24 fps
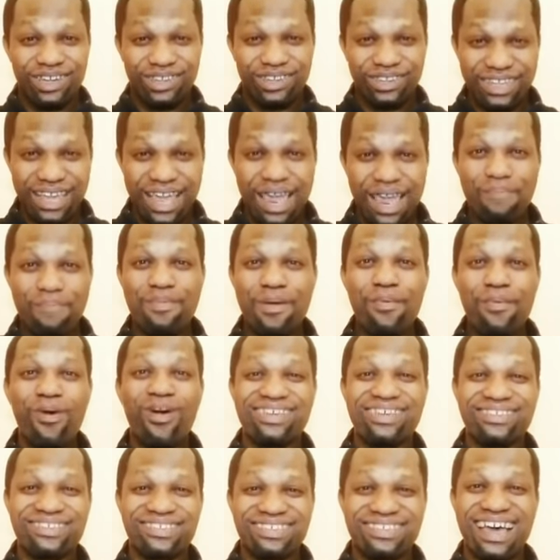then people
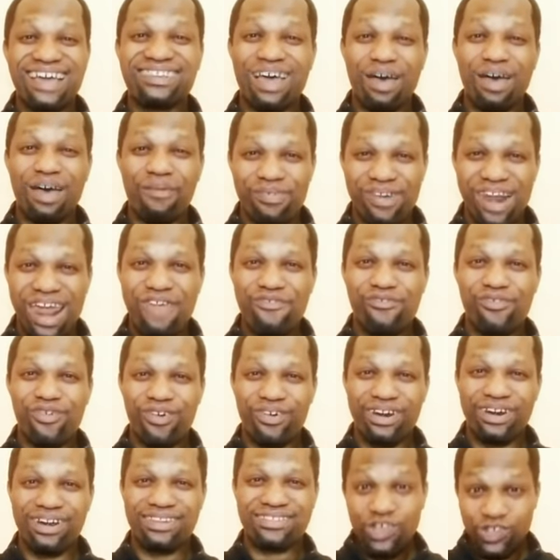can start applying
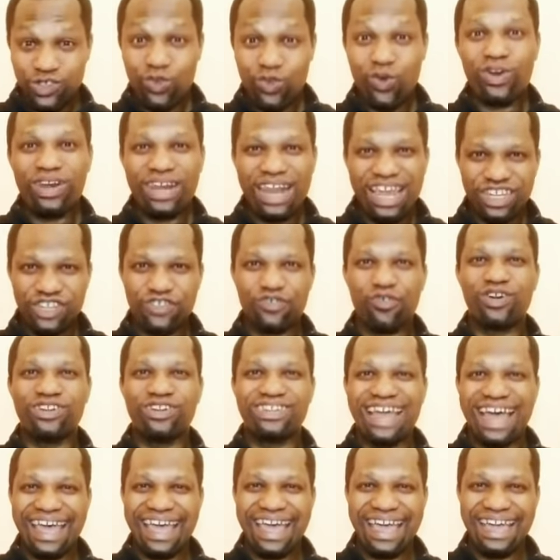for it. So let's
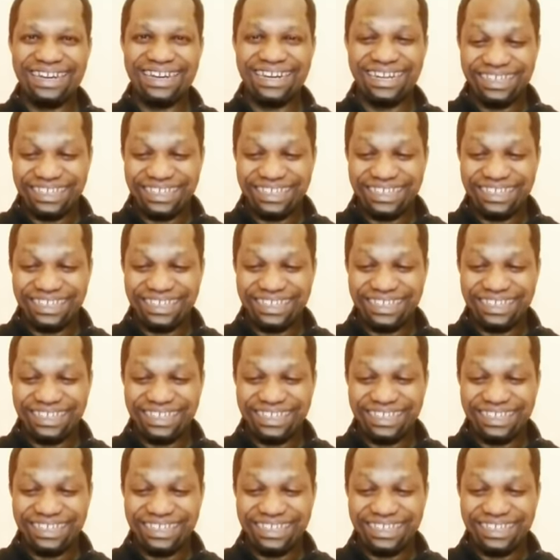forge ahead.